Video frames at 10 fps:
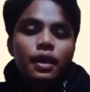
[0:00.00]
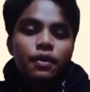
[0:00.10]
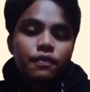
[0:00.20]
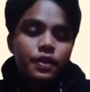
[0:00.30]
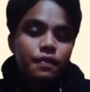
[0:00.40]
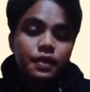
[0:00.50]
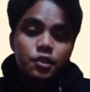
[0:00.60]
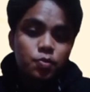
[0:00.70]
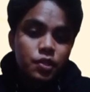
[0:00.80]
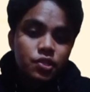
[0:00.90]
if given
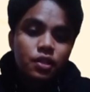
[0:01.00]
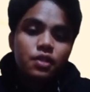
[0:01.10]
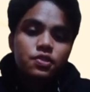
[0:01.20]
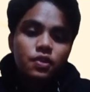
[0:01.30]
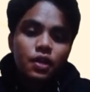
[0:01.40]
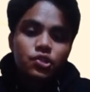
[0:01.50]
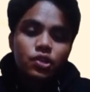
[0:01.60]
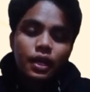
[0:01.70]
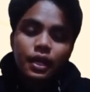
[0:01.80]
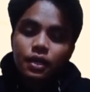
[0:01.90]
explicit
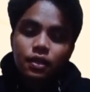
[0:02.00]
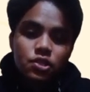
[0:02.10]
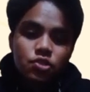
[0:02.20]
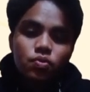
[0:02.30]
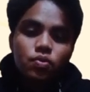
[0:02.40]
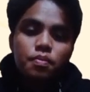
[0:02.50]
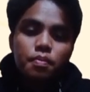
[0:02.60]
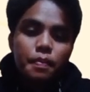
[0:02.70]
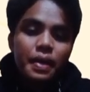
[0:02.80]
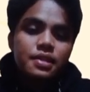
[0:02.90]
instruction in a
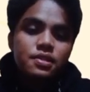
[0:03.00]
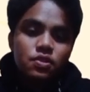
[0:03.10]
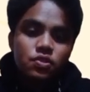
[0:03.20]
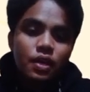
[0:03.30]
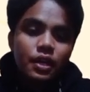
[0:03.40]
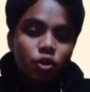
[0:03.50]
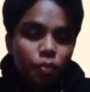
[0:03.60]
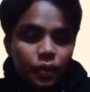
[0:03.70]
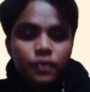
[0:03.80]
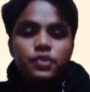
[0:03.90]
classroom-based study
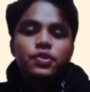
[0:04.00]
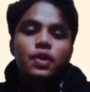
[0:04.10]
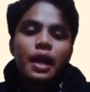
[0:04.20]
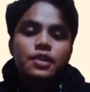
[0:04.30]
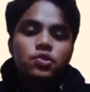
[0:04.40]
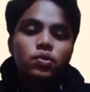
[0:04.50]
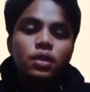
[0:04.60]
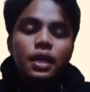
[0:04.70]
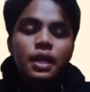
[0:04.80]
comparing junior high school